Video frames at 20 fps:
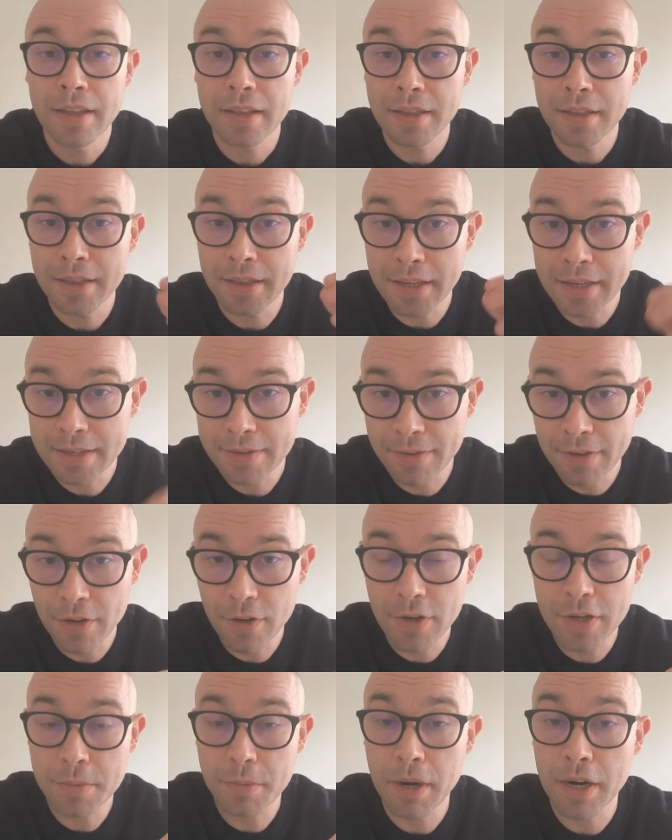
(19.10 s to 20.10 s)
This video
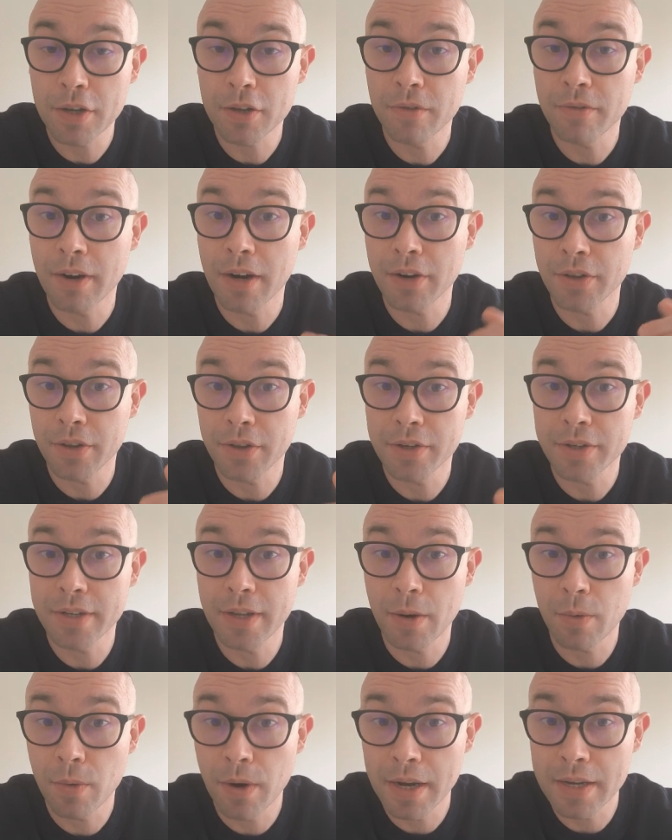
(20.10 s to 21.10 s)
is part of our
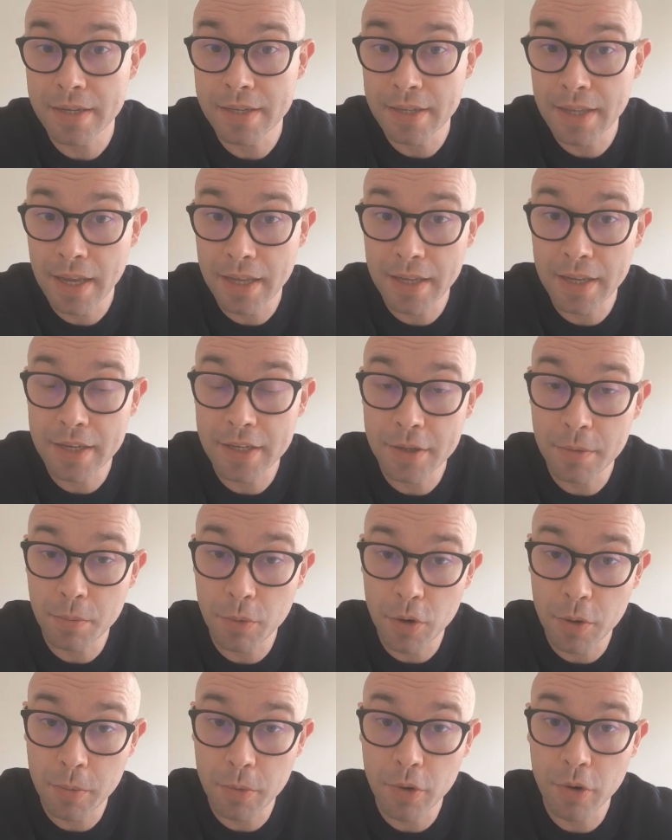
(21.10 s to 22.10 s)
Thirsty and Wise study and
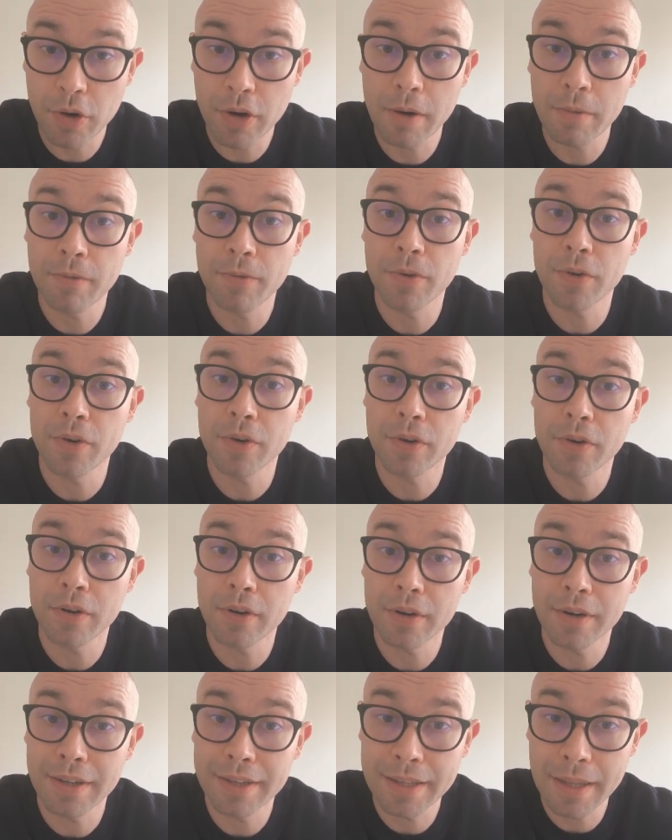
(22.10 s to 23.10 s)
support program for
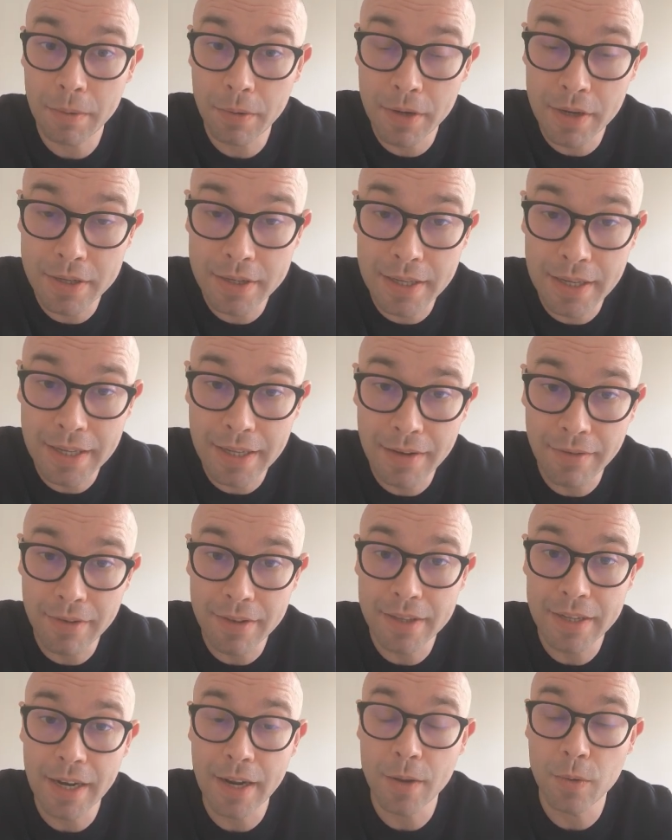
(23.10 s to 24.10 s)
WSET Level
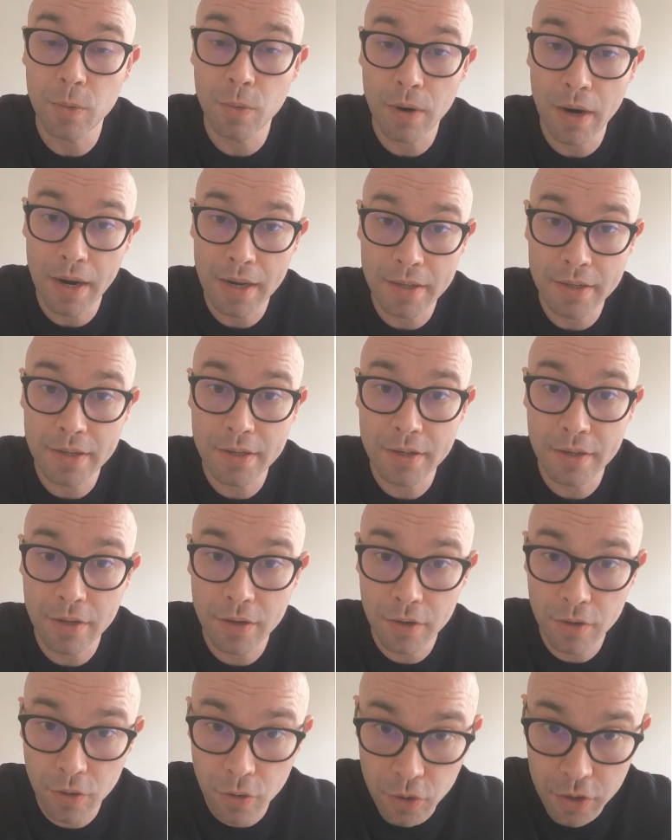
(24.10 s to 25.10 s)
3 in Wines
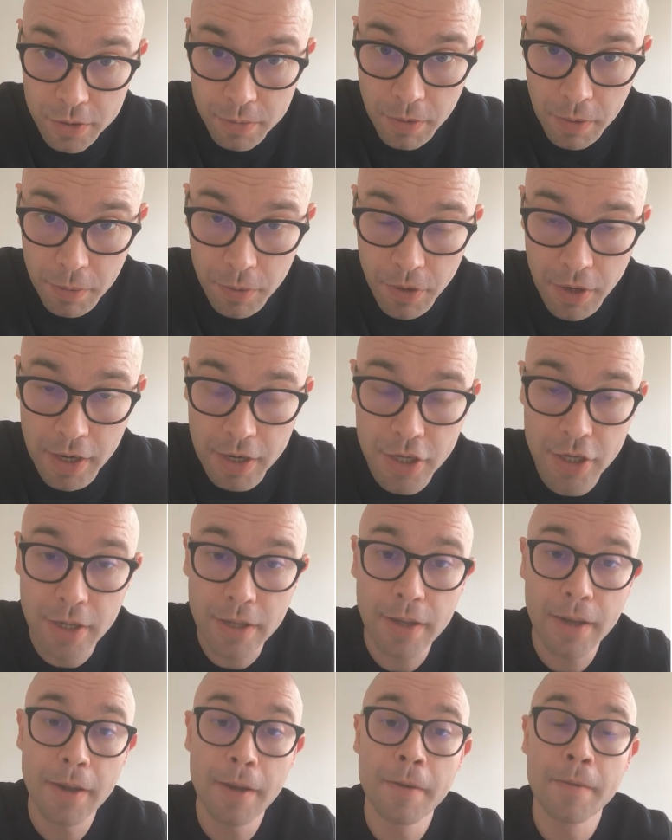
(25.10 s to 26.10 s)
course
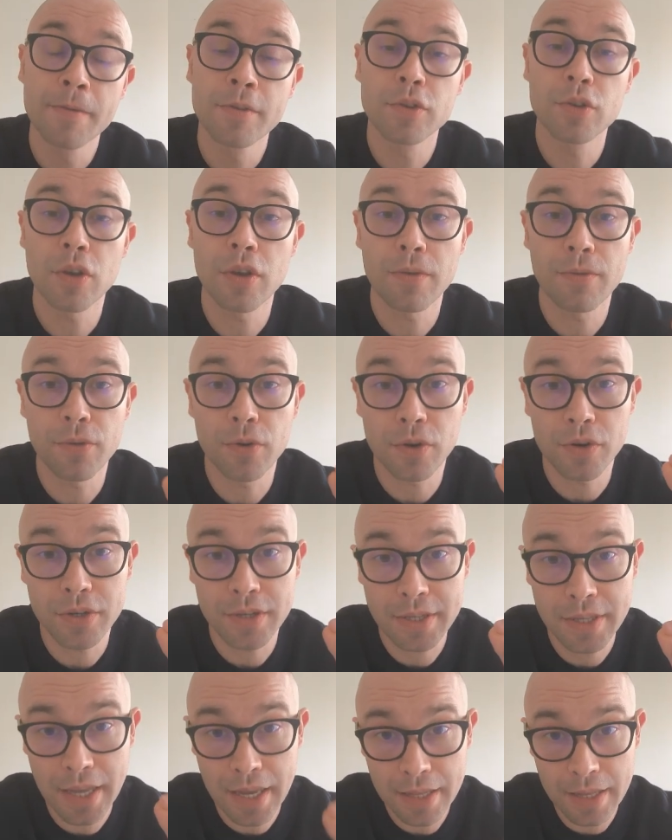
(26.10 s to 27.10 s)
preparation. So if you're
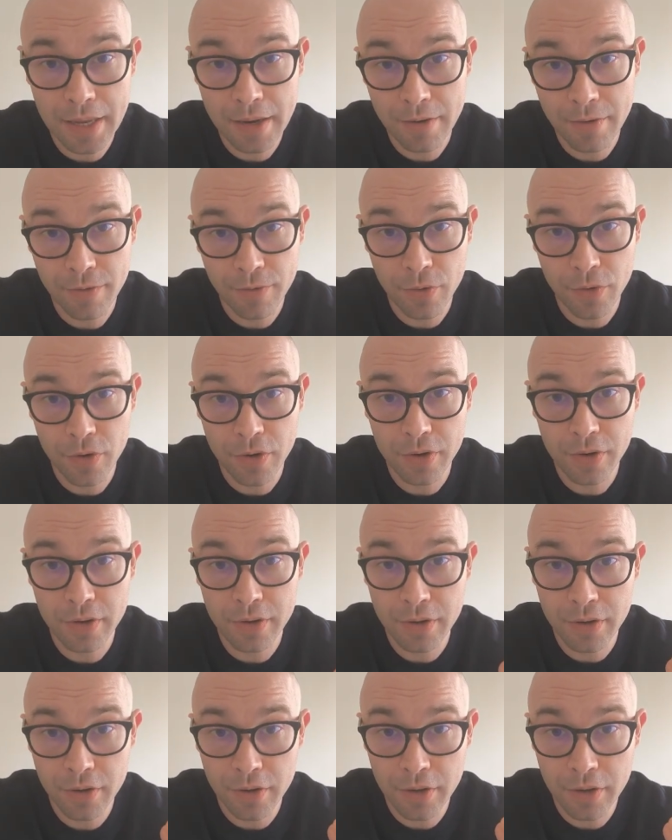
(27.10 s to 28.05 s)
studying for